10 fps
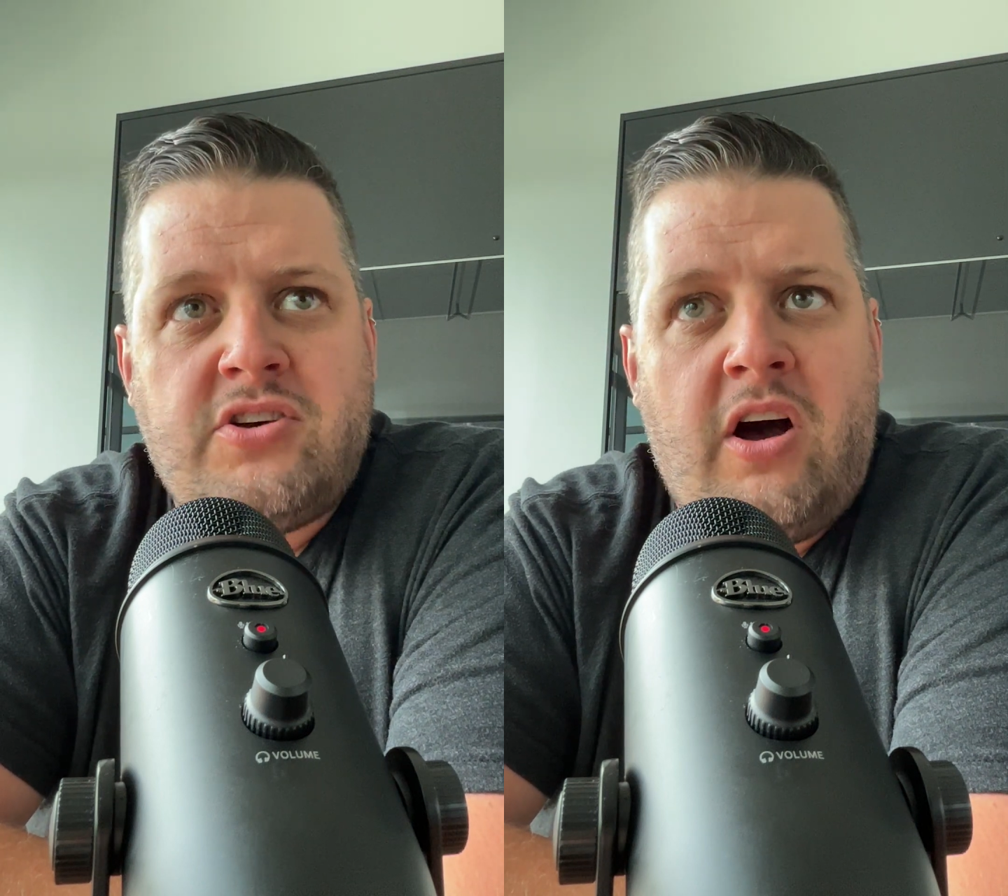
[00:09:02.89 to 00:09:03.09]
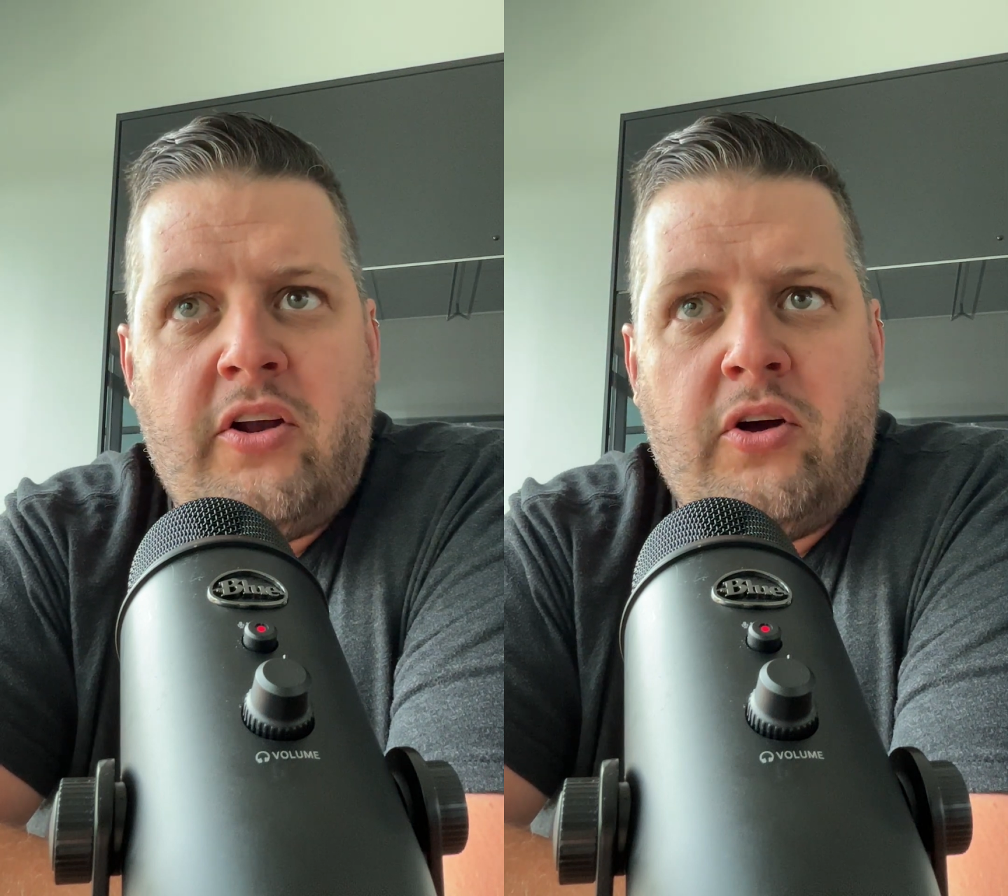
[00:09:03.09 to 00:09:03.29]

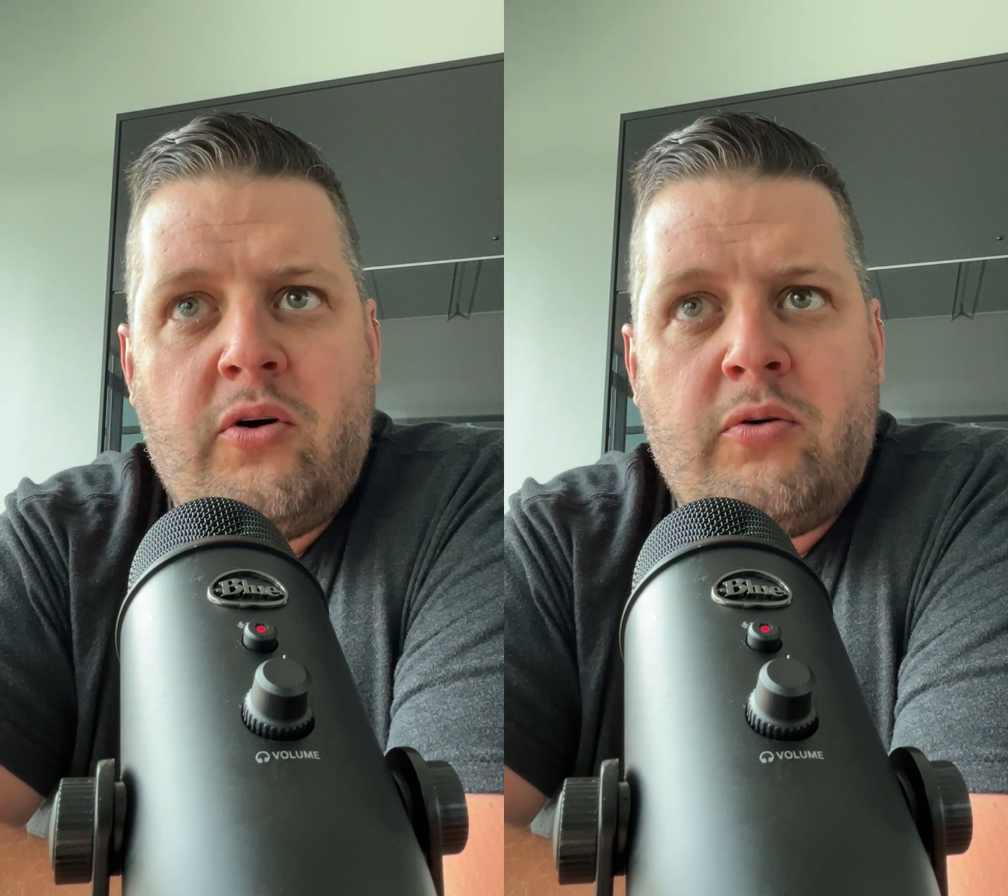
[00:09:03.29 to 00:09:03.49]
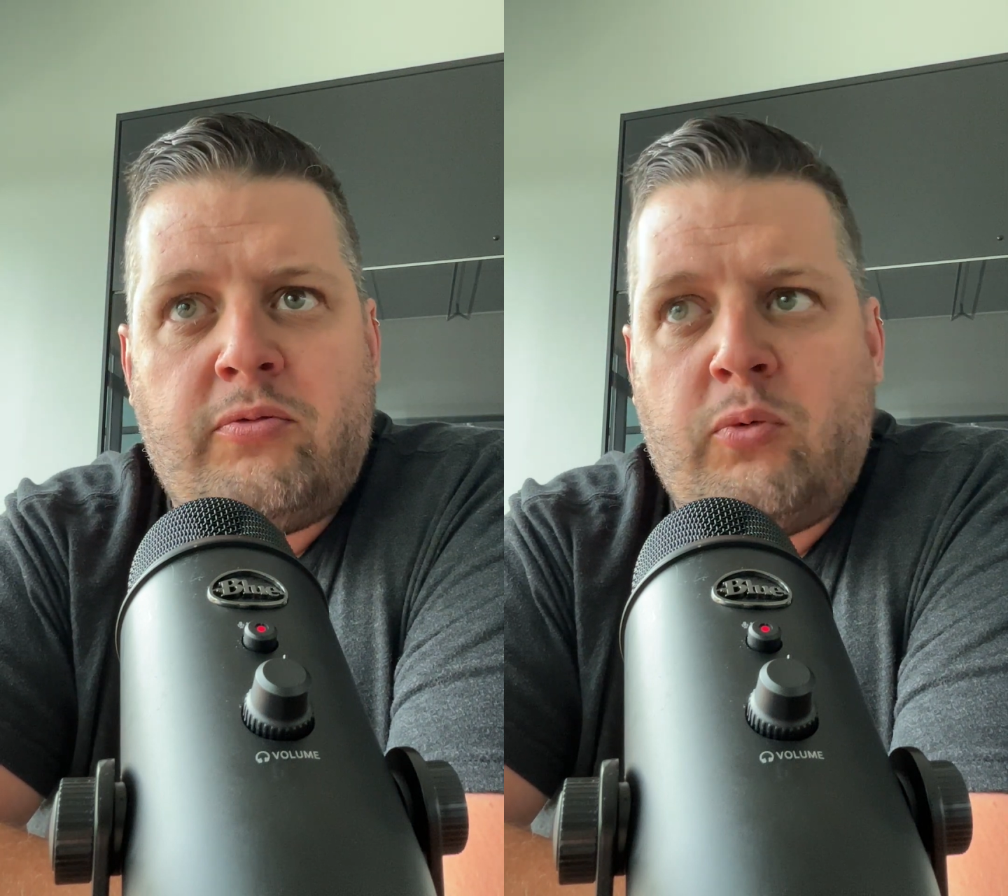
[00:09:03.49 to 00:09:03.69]

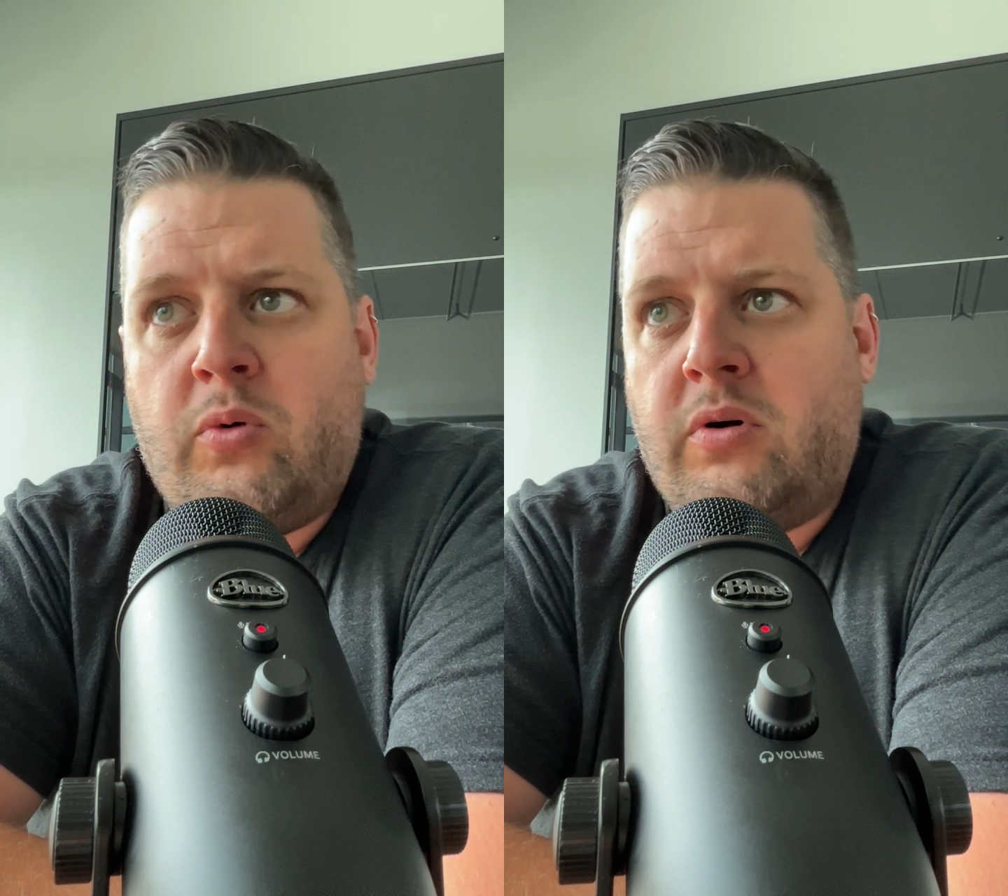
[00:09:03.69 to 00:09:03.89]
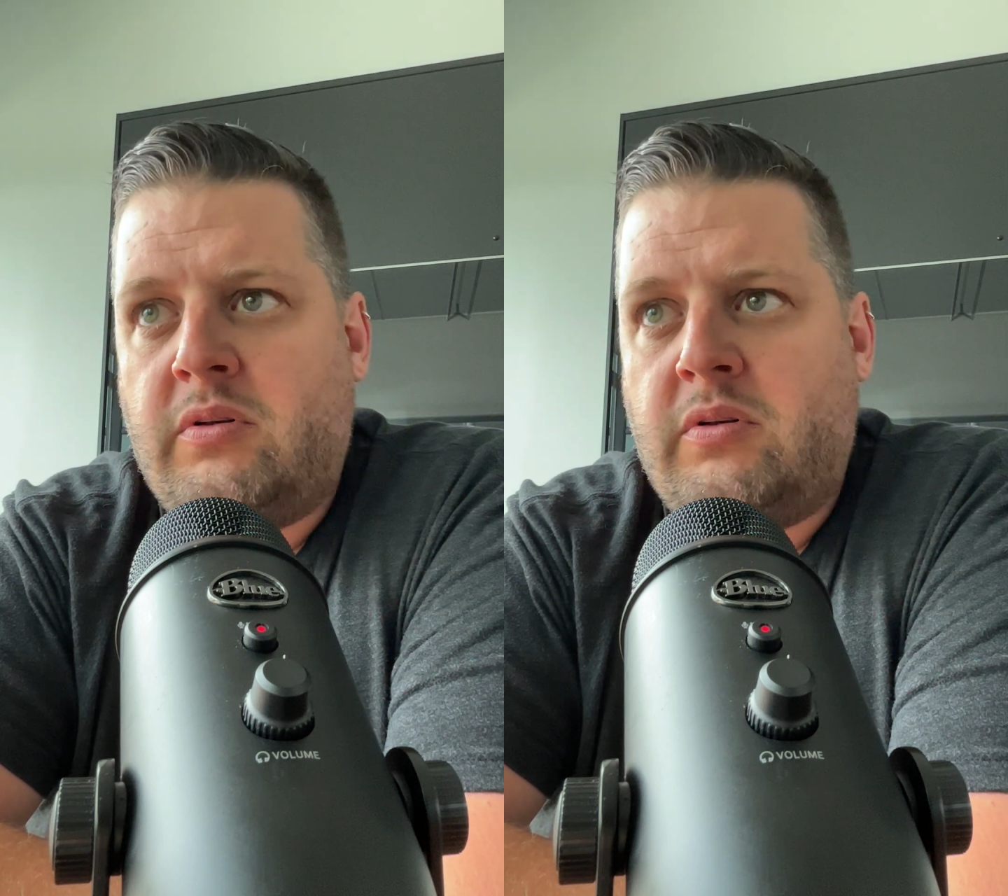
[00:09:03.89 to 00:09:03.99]
auto for